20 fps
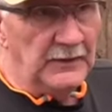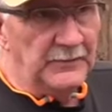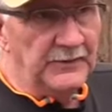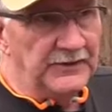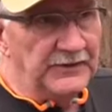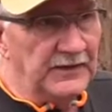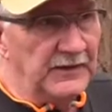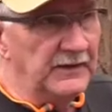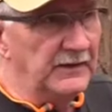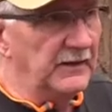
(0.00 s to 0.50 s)

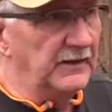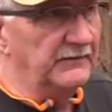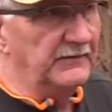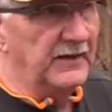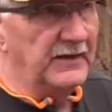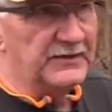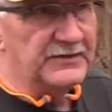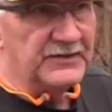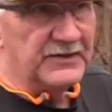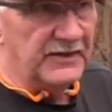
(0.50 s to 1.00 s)
But then they've
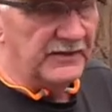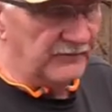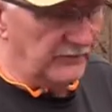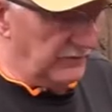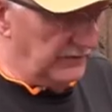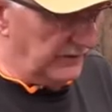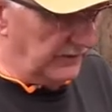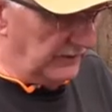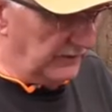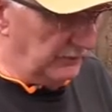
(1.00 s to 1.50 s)
got
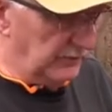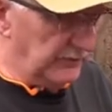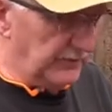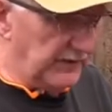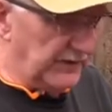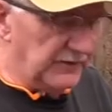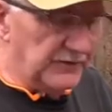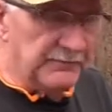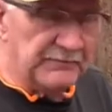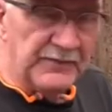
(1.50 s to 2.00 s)
several that would
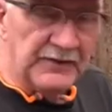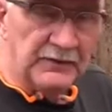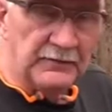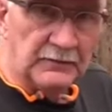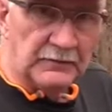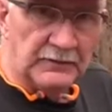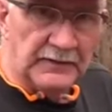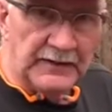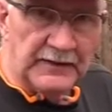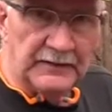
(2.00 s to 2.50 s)
be in the
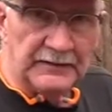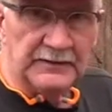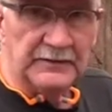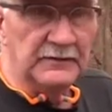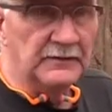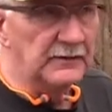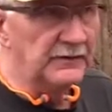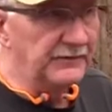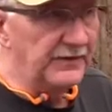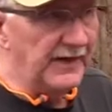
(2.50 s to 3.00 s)
middle ground, you
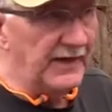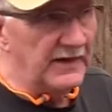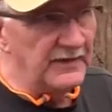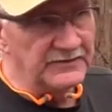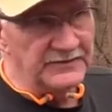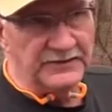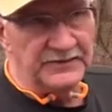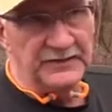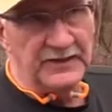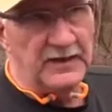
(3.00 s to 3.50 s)
know,
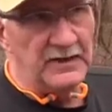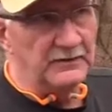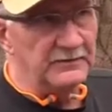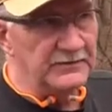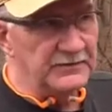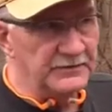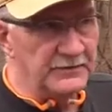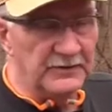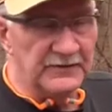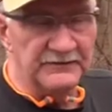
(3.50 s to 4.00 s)
$1,000,
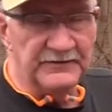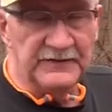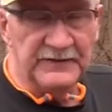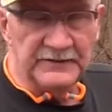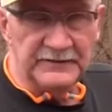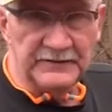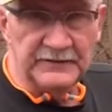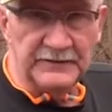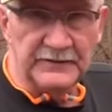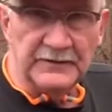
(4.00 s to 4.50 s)

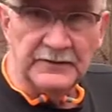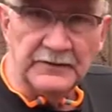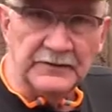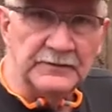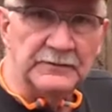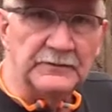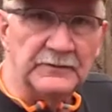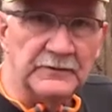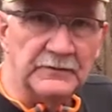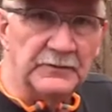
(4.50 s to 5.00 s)
$1,200,
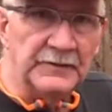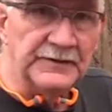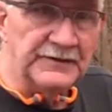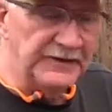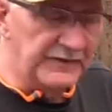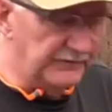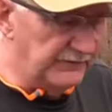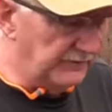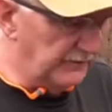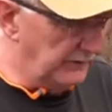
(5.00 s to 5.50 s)
or
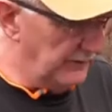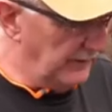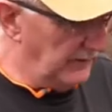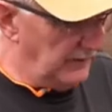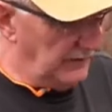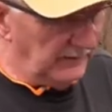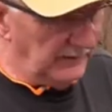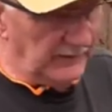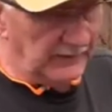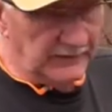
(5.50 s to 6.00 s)
whatever,
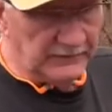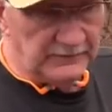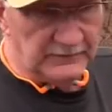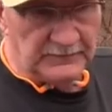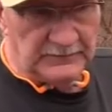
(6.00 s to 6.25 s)
and